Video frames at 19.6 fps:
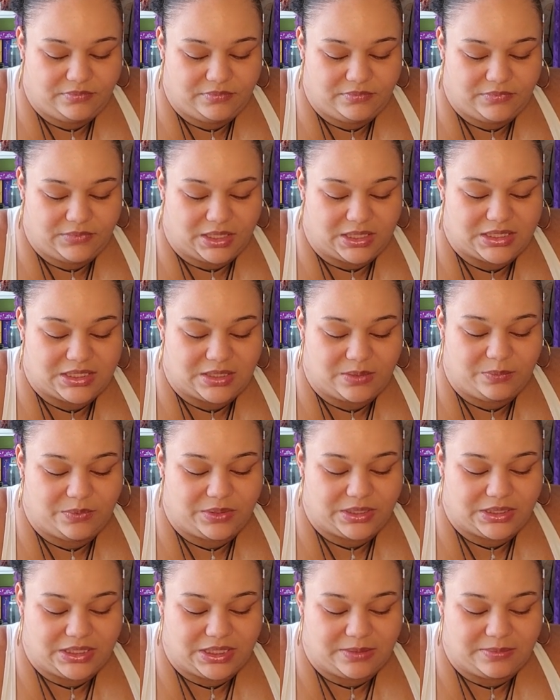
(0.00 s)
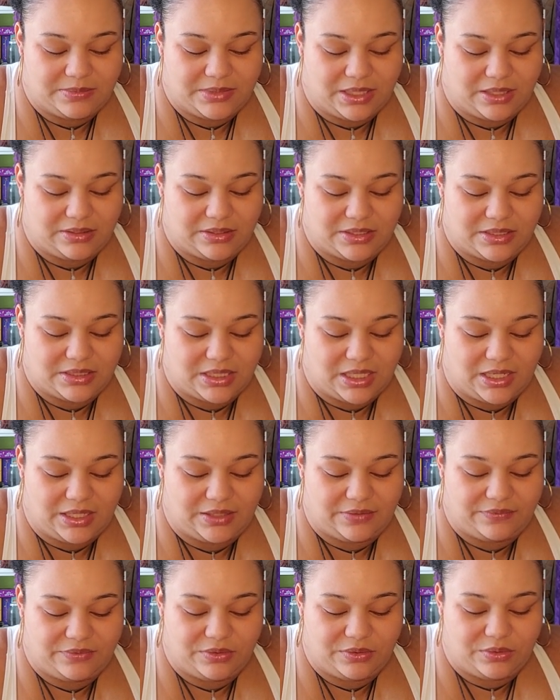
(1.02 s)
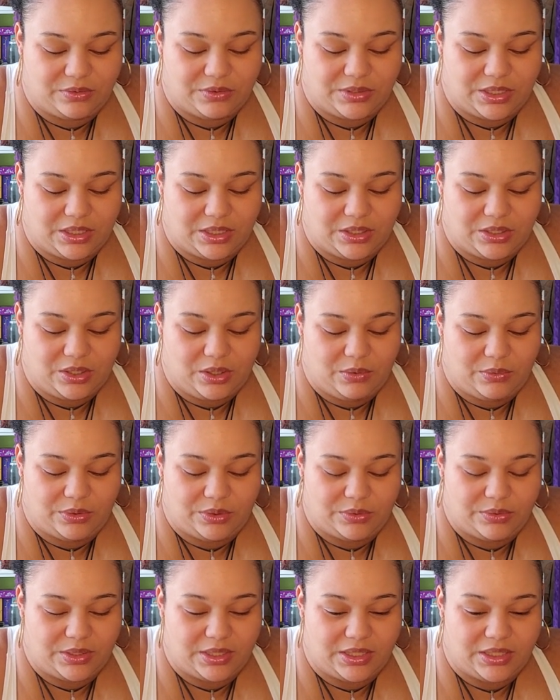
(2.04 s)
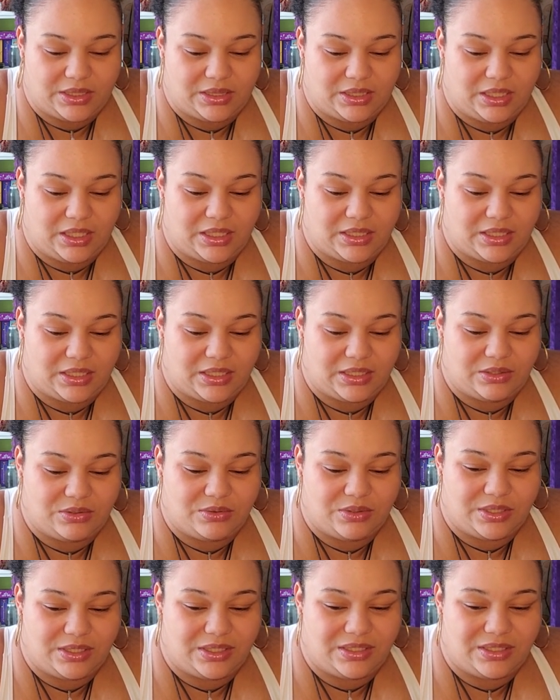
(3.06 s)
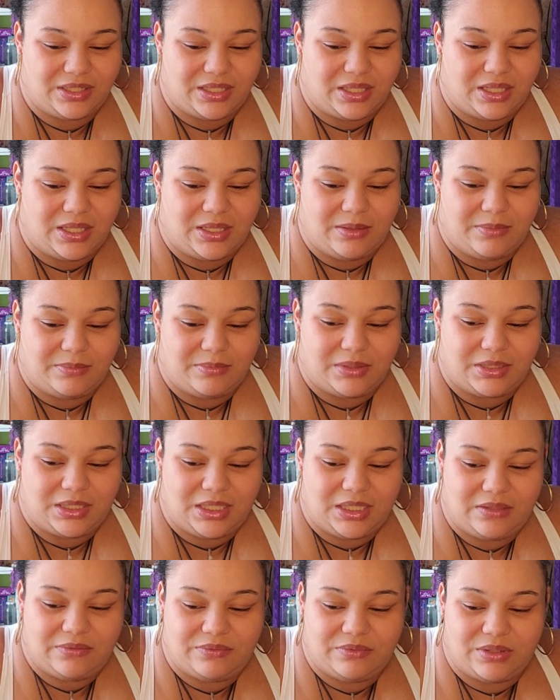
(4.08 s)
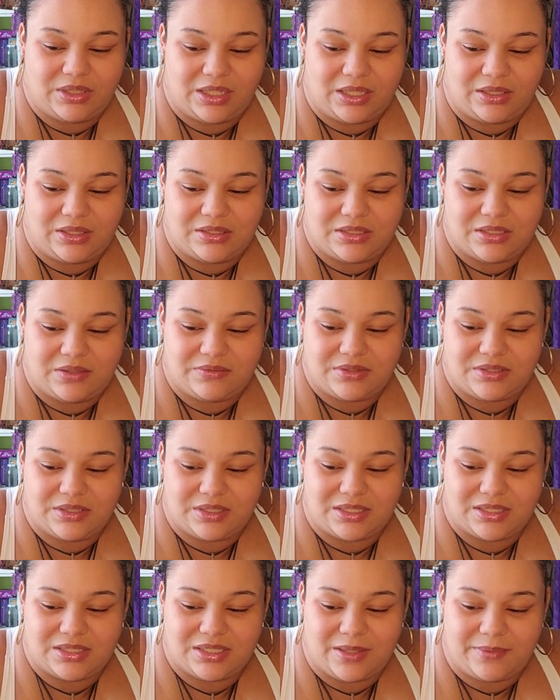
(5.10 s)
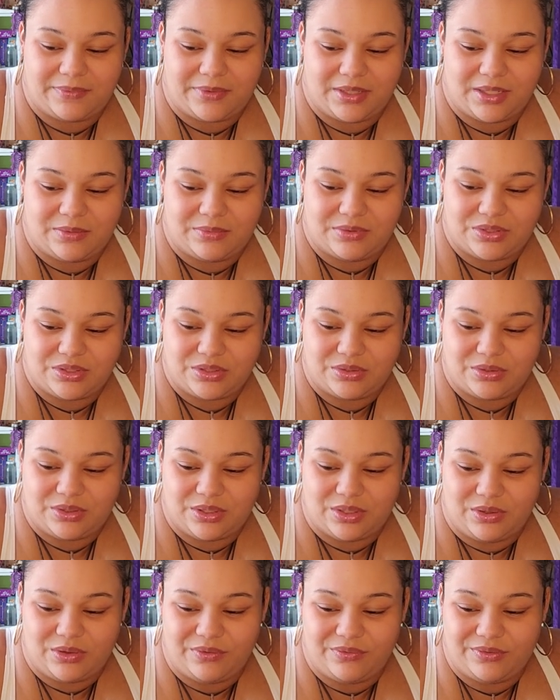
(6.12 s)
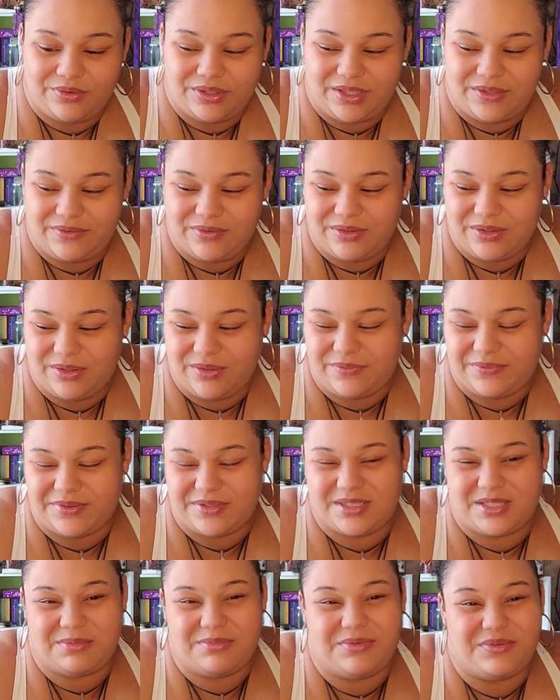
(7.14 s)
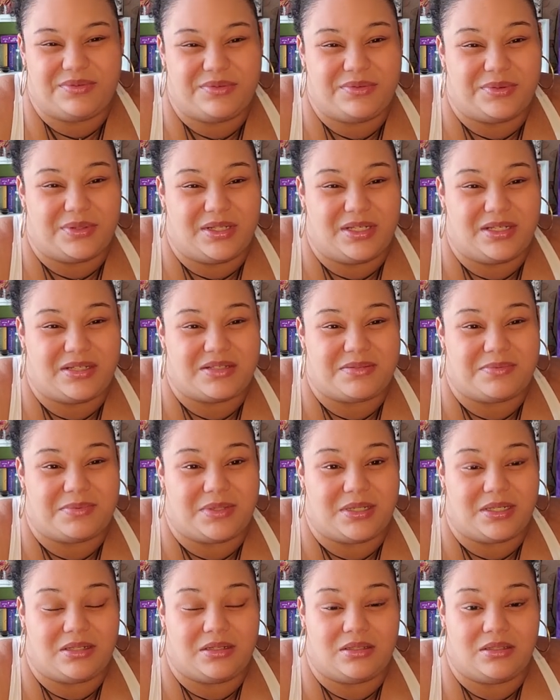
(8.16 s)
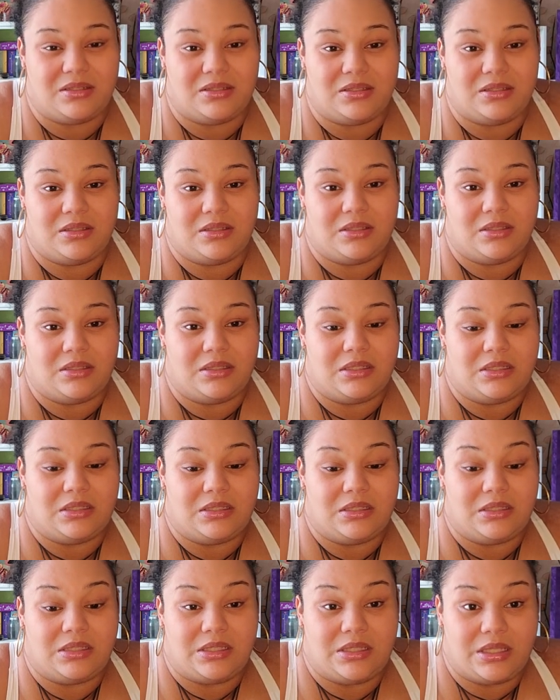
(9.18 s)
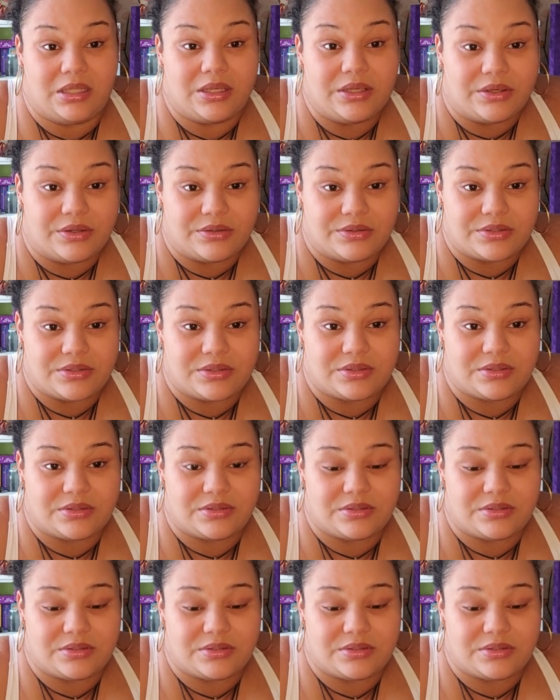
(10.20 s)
That somewhere deep down inside of you, you didn't know, or you didn't think that you couldn't believe or allow yourself to accept that it was truly over, even though for some of you it has been years.